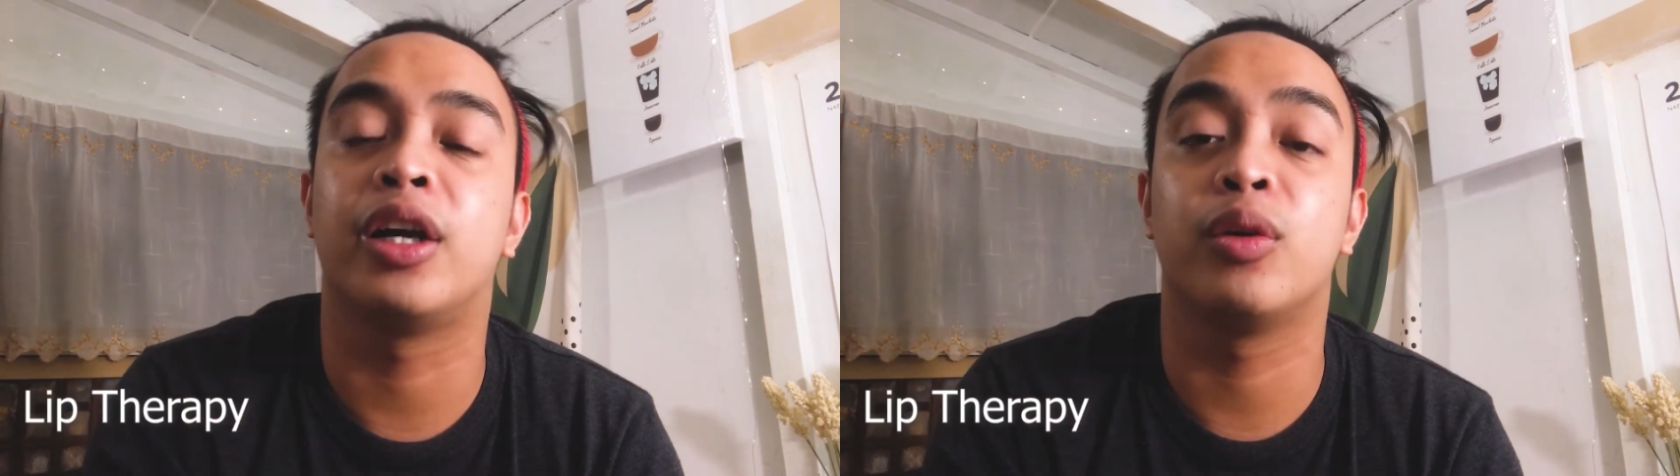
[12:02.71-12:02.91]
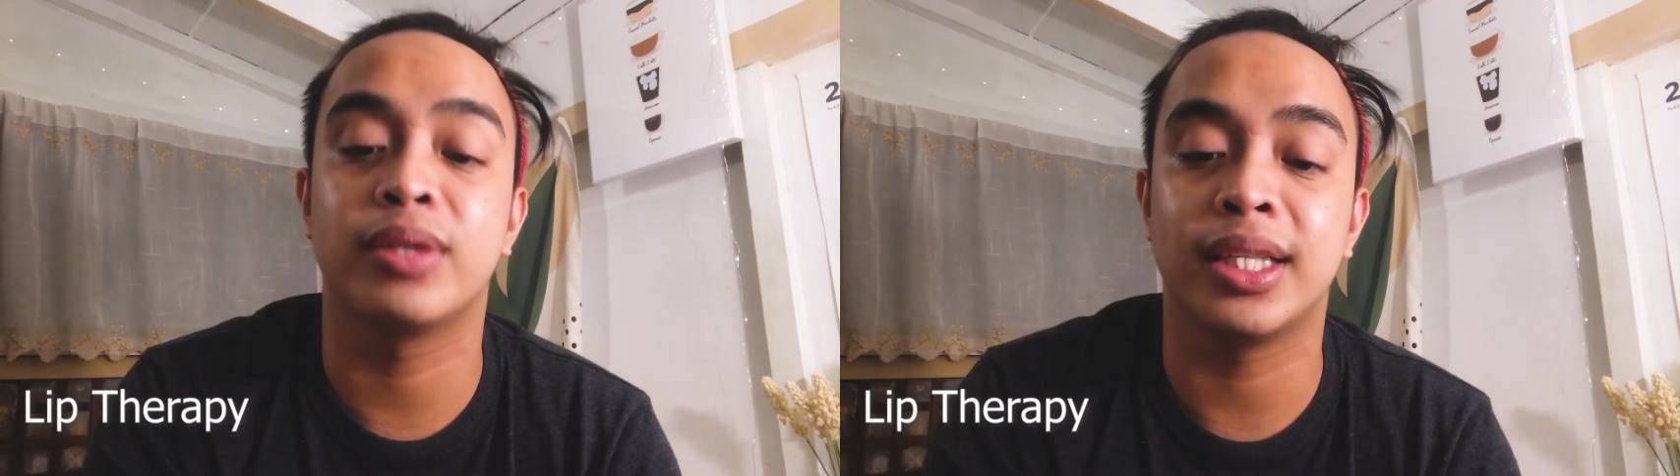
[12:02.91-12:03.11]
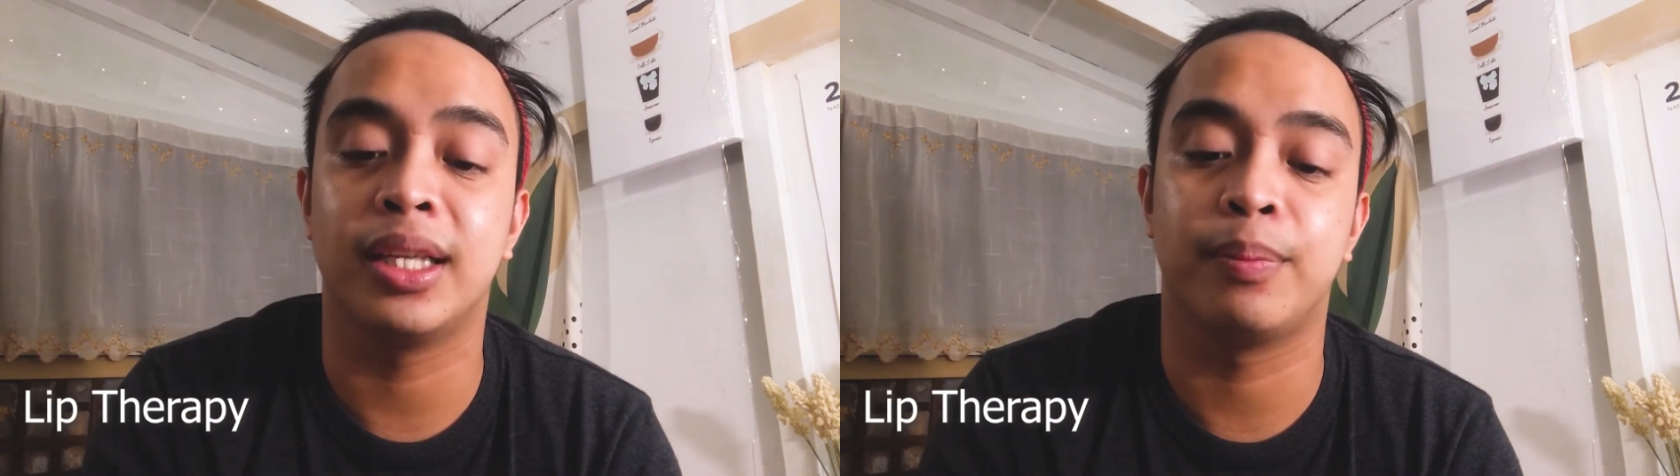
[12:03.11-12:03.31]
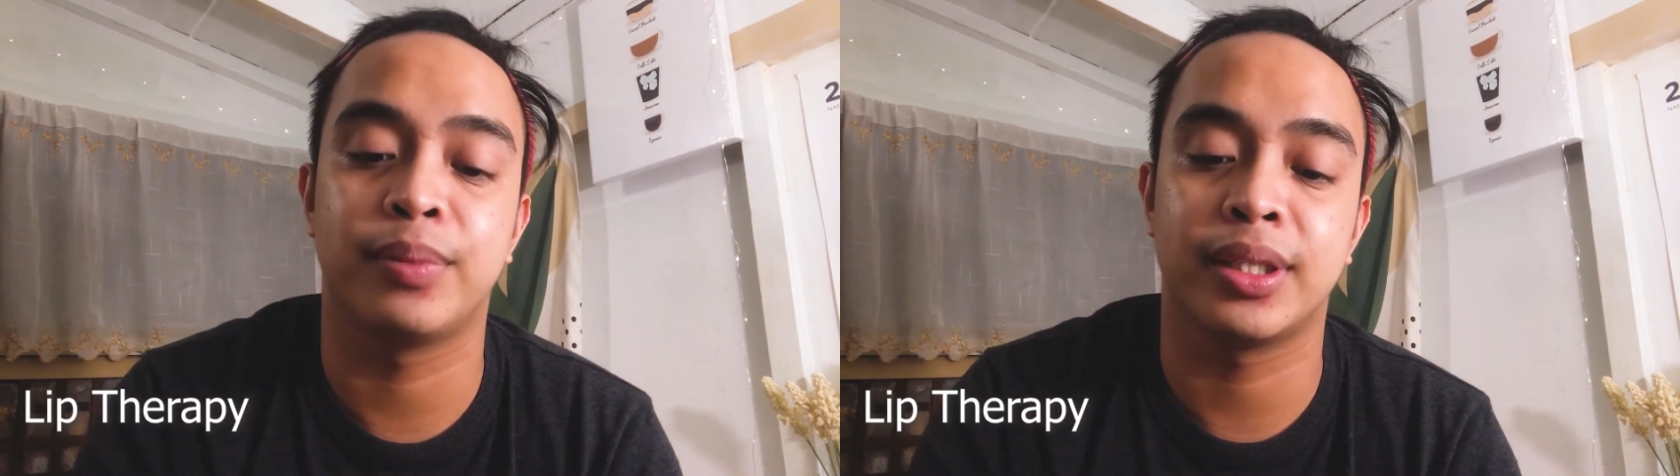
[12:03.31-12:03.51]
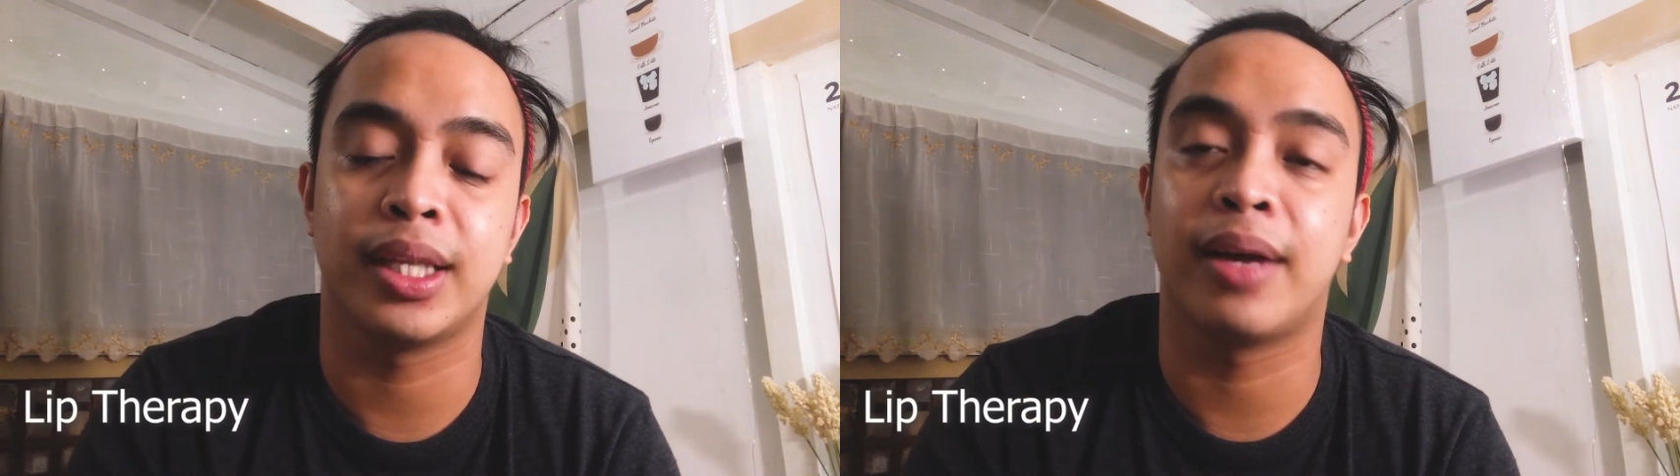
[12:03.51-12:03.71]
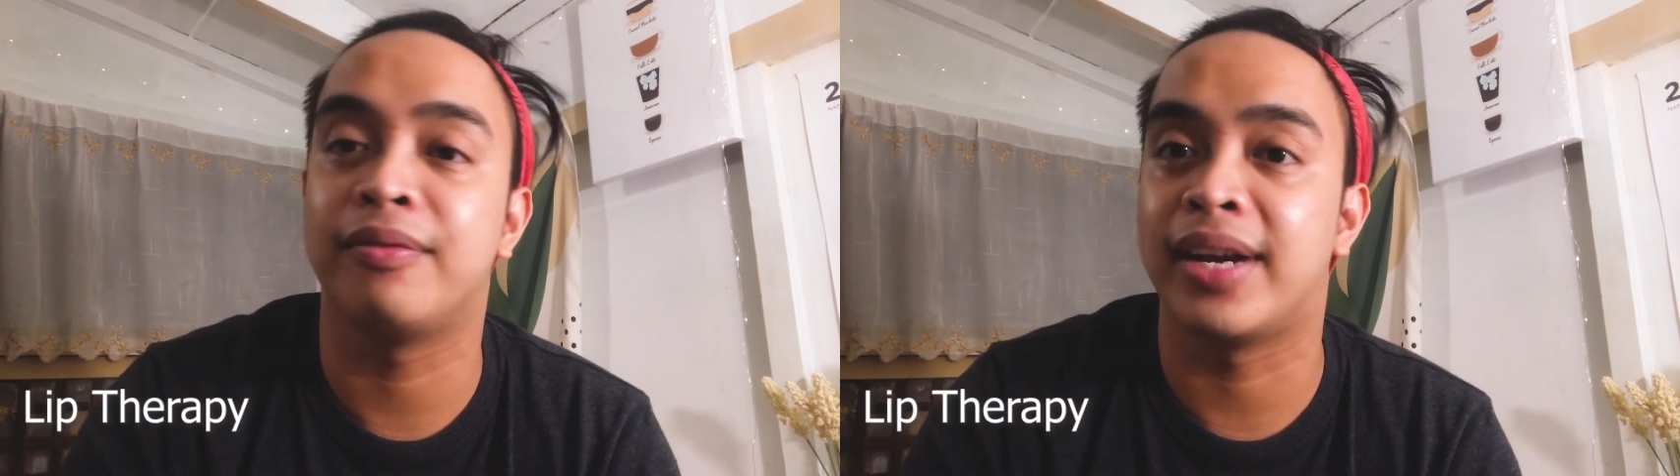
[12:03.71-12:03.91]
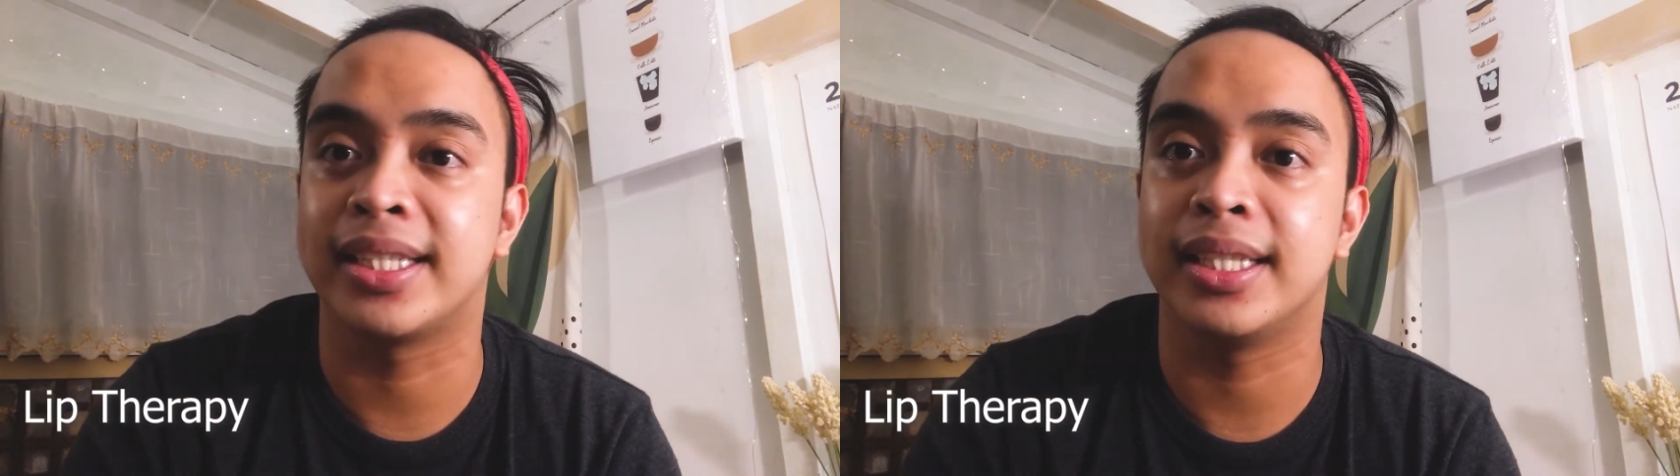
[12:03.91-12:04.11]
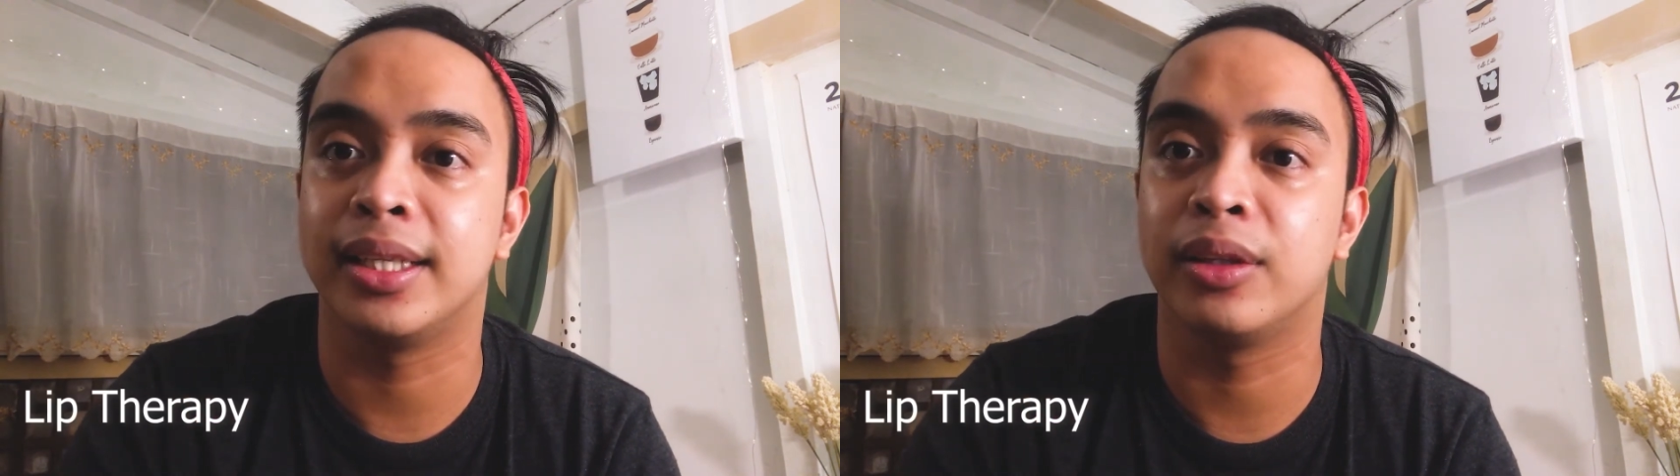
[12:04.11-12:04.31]
those lips ng
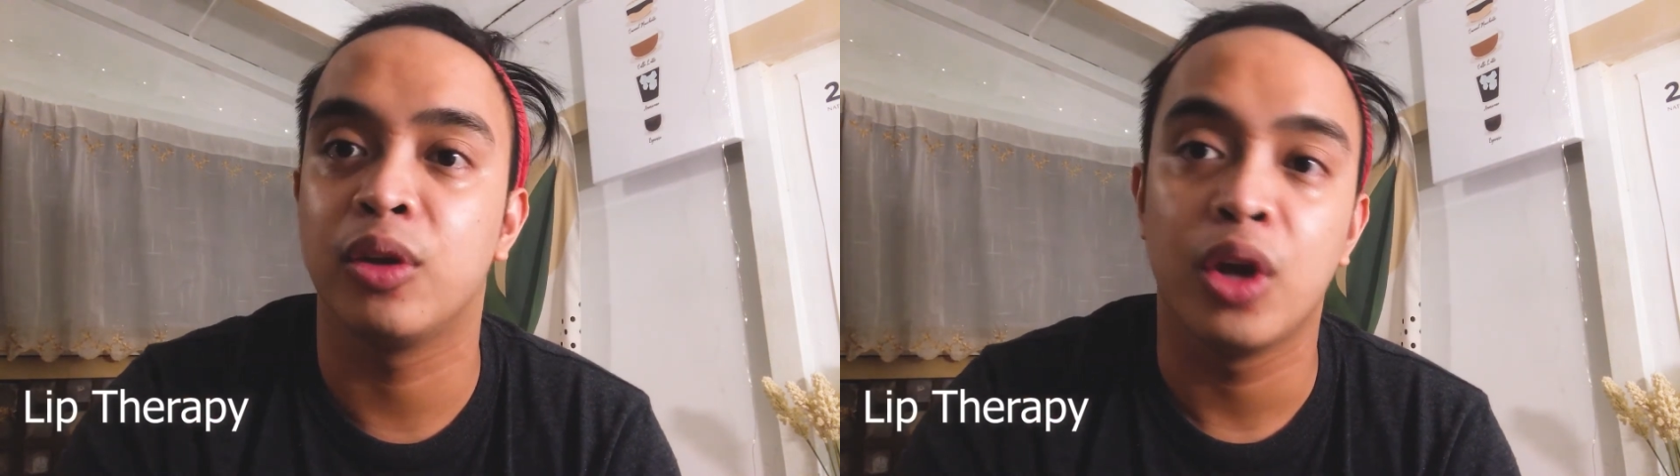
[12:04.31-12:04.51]
Vaseline.